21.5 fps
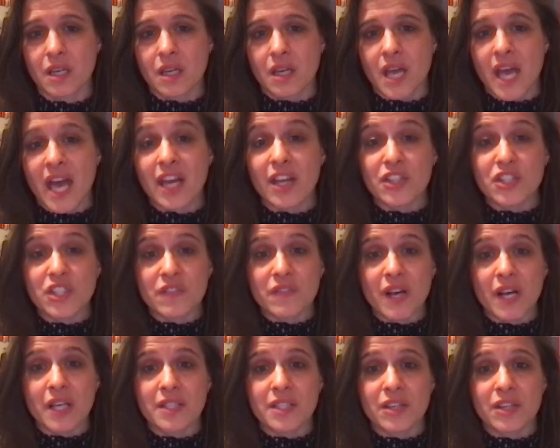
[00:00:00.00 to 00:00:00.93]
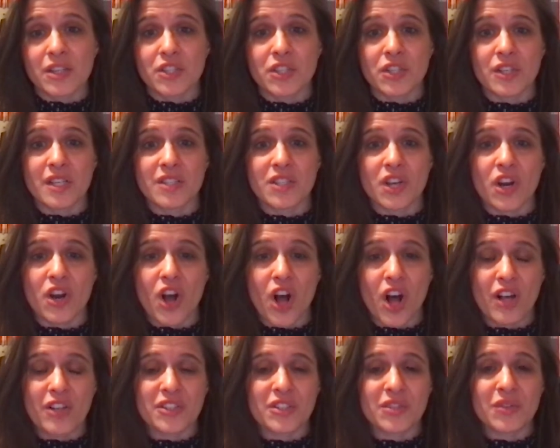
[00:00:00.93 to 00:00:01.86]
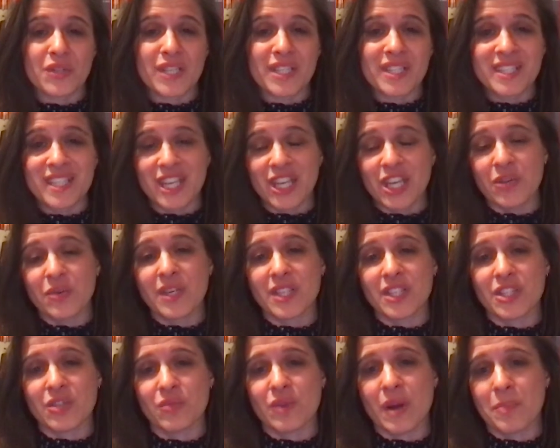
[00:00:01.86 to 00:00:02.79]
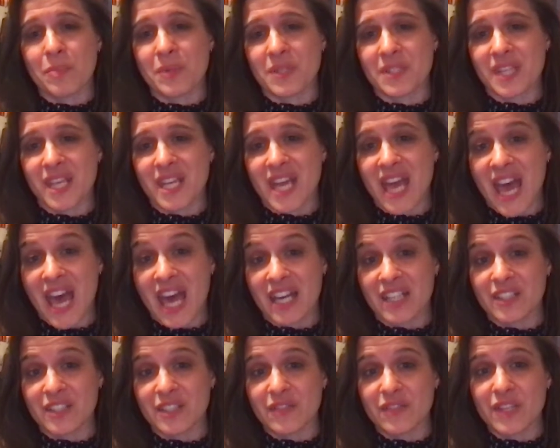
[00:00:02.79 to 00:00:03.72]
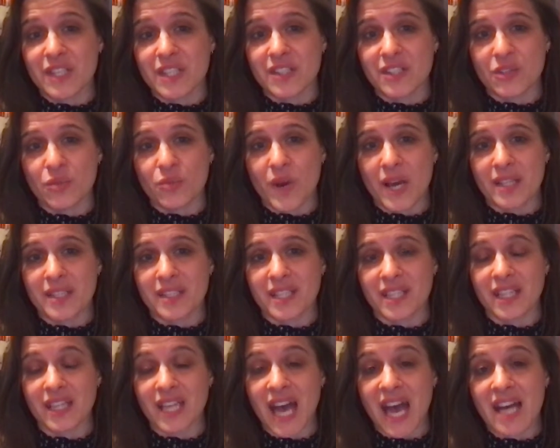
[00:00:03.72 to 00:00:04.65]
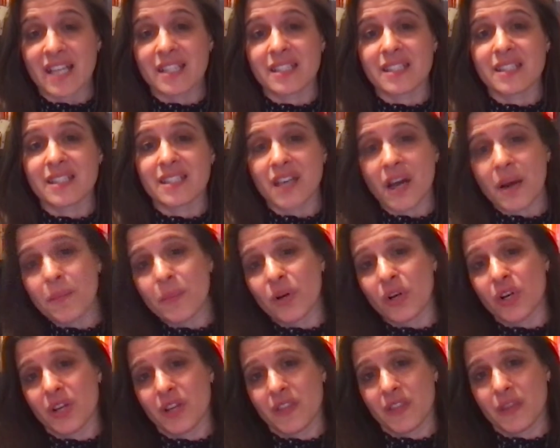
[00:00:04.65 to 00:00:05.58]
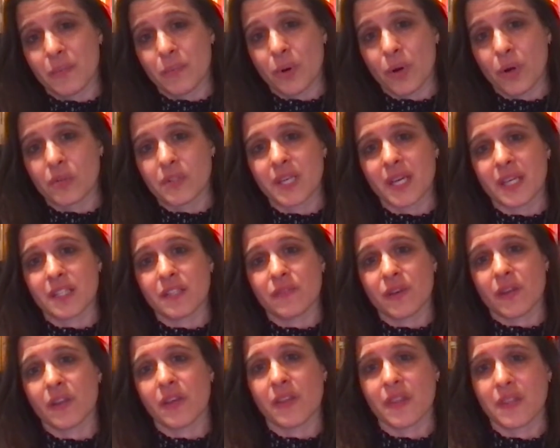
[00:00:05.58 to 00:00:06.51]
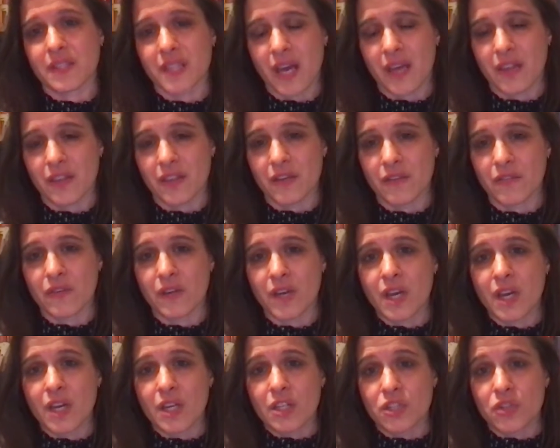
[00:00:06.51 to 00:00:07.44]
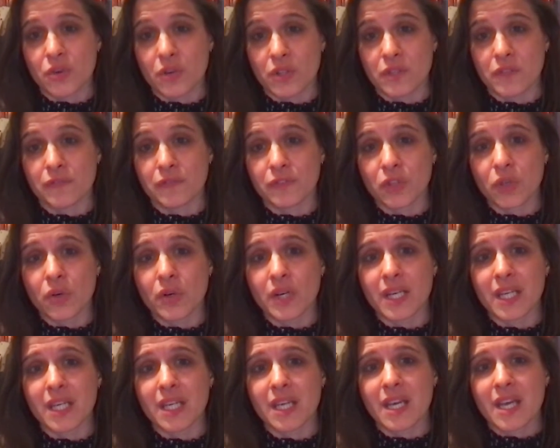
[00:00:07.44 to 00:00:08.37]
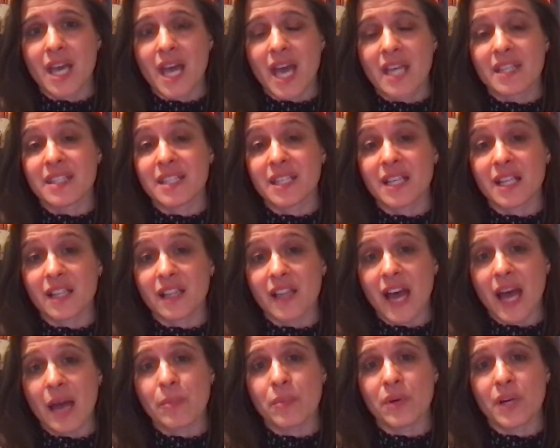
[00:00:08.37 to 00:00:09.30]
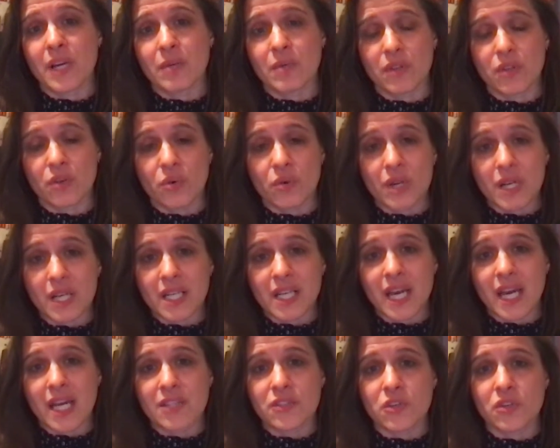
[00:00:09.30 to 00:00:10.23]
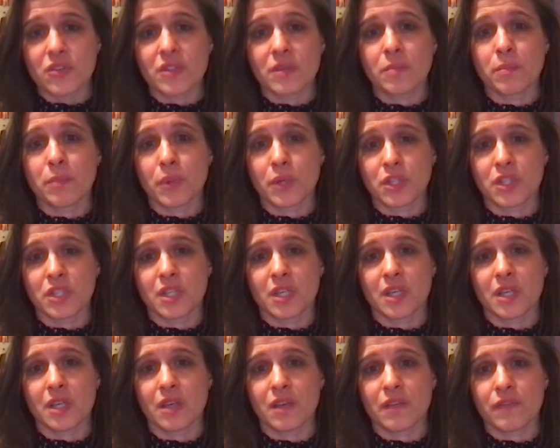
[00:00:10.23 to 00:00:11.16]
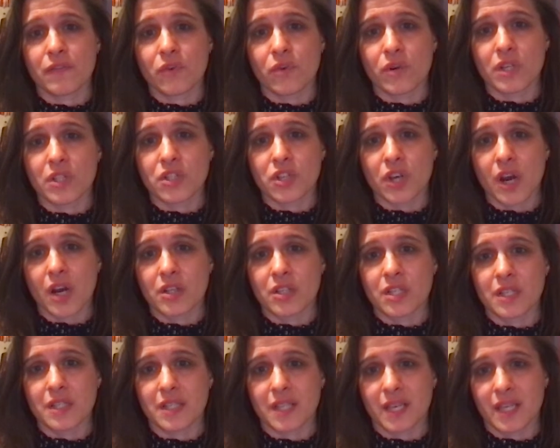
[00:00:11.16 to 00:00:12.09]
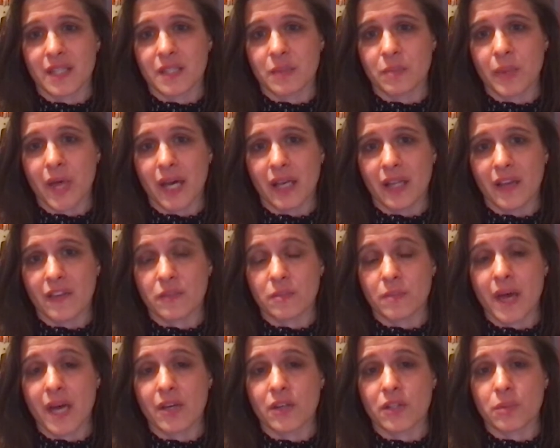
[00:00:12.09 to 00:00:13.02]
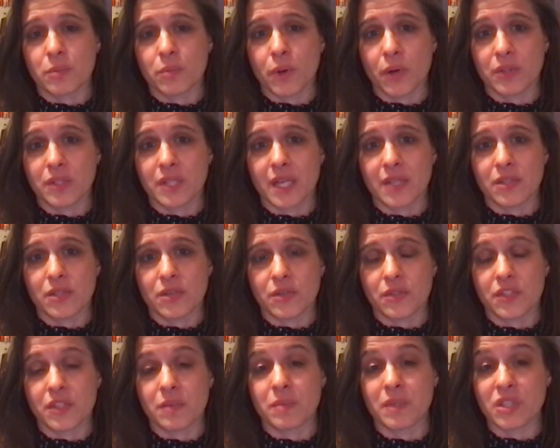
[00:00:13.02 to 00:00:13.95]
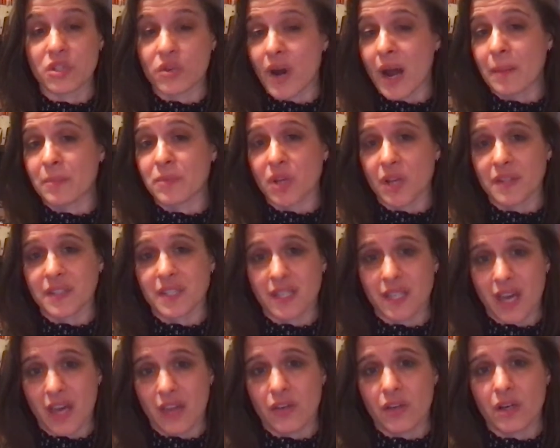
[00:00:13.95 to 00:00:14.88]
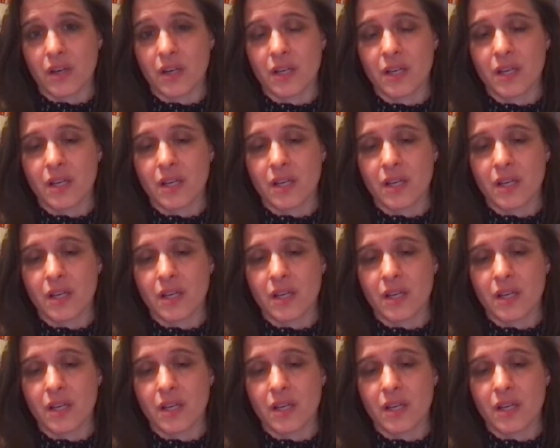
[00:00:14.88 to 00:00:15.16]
NLG volunteer attorneys are also continuing to represent activists arrested last summer in the protests following the death of George Floyd, and to collaborate with organizers in pushing for charges against Black Lives Matter protesters to be dropped altogether.